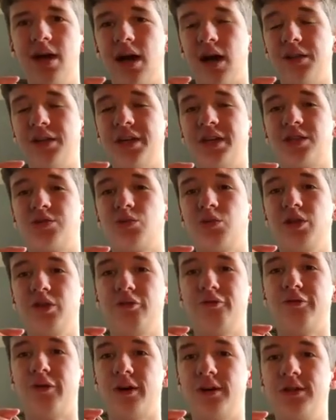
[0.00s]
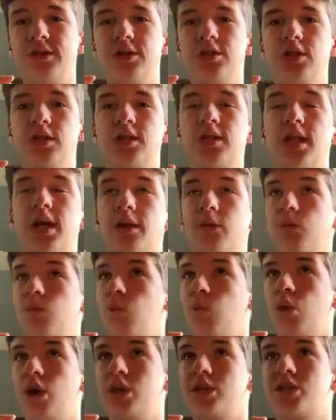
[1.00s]
I think it's really fun to just like
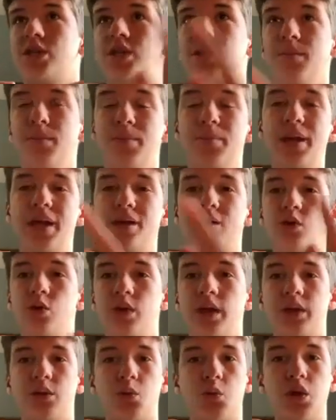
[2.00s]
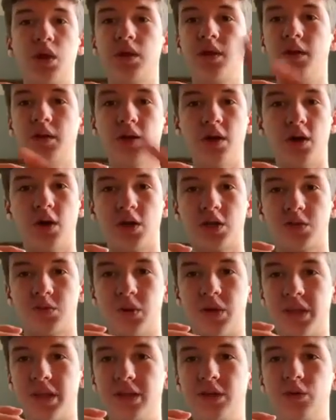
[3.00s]
watch them bicker, like read the lyrics
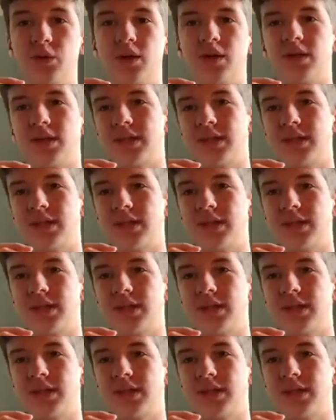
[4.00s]
while they do it.